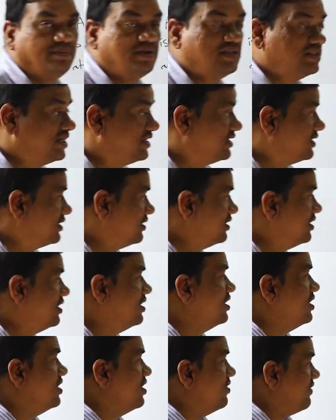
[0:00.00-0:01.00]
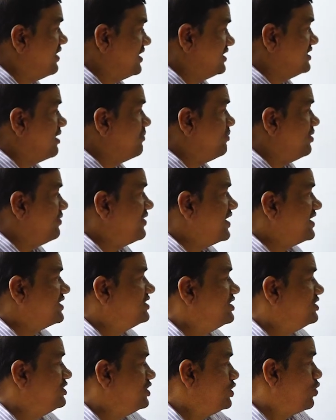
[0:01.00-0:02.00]
means that for example, if
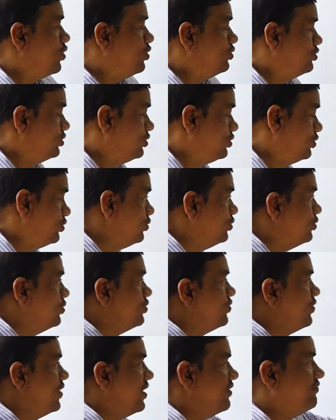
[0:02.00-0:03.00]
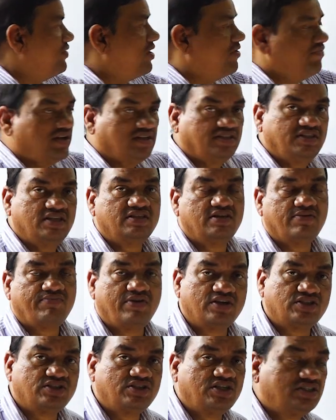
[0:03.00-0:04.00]
x is equal to 2, f of x is a
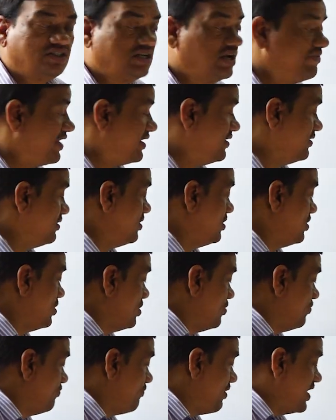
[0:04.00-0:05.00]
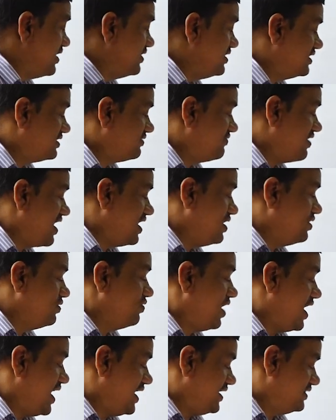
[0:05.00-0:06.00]
function is given, find this
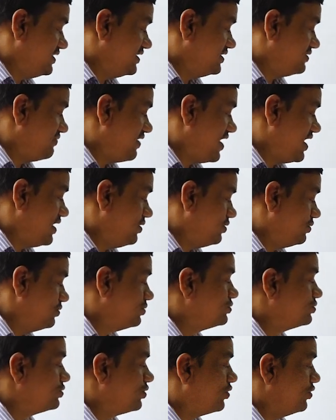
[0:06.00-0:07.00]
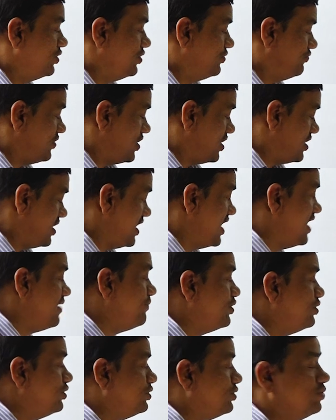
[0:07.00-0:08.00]
value and this value. So if you are
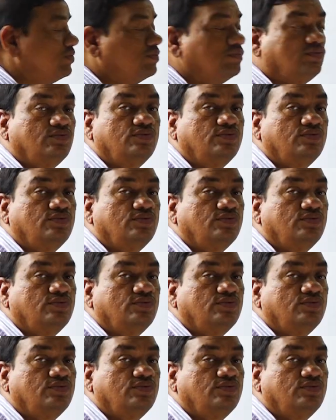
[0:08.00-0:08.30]
able to,